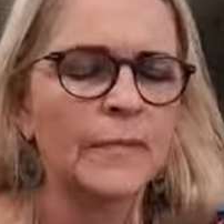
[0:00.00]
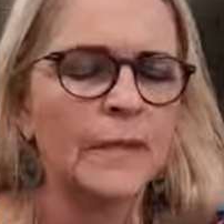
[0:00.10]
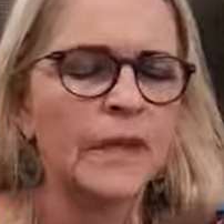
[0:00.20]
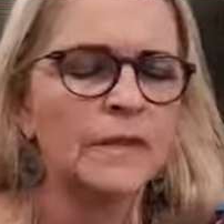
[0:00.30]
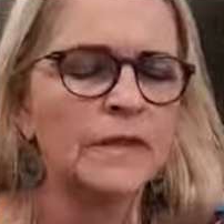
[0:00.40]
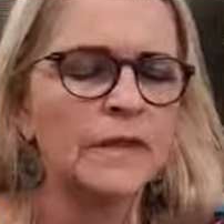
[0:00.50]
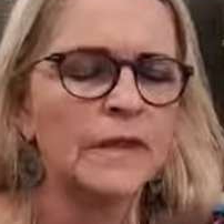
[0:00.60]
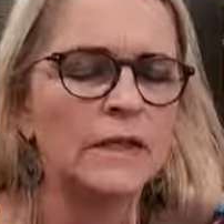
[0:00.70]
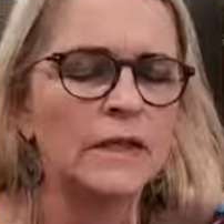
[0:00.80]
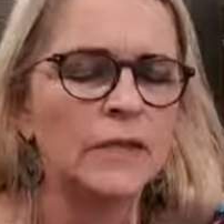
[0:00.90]
And see
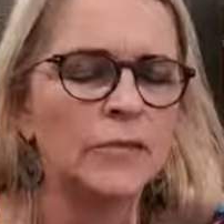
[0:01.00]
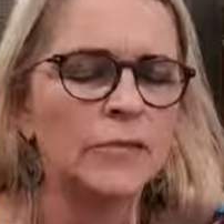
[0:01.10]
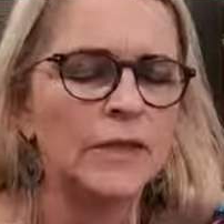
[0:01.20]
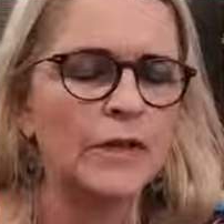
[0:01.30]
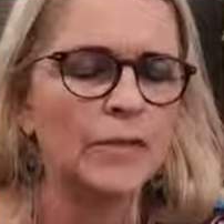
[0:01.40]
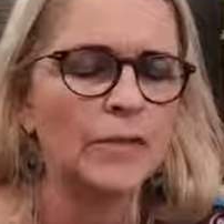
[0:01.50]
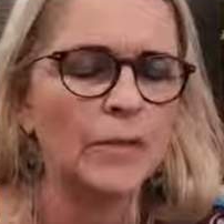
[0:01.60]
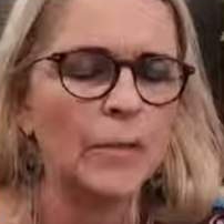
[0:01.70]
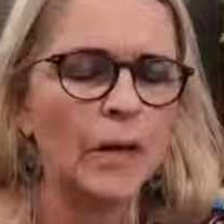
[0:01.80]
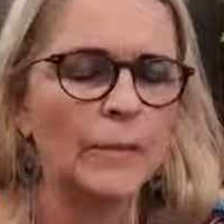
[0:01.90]
the little feet of
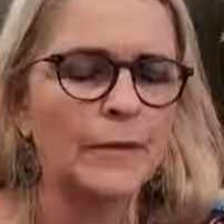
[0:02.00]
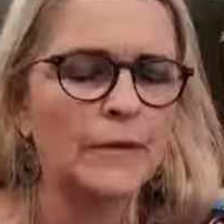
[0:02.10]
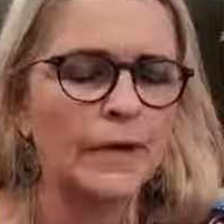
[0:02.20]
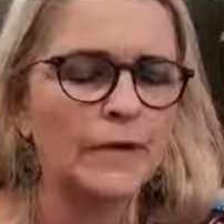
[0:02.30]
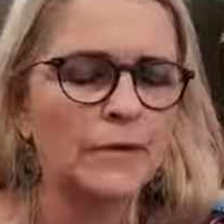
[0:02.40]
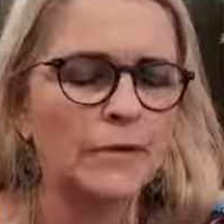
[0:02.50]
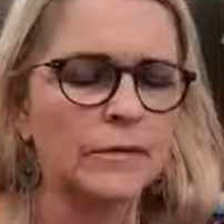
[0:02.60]
your mom and dad.